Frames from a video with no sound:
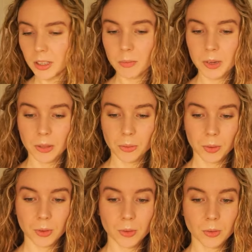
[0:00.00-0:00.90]
a bit
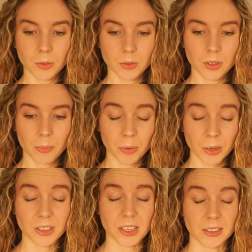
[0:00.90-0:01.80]
through the
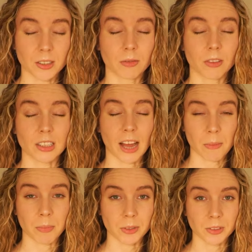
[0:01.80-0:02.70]
process of what
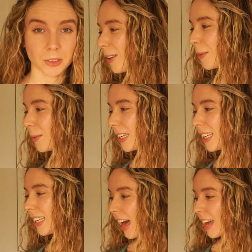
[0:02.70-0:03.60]
happened,
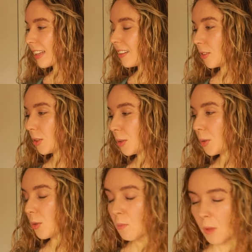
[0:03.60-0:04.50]
we had
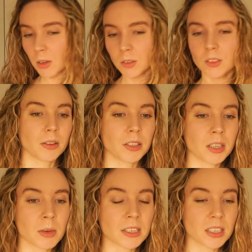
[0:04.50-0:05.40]
to mount the
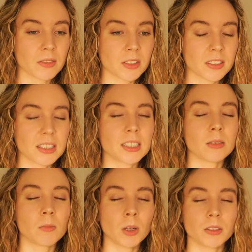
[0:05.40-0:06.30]
NEMA
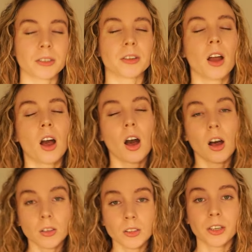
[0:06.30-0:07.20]
17 motor
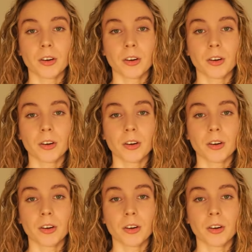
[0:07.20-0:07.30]
on the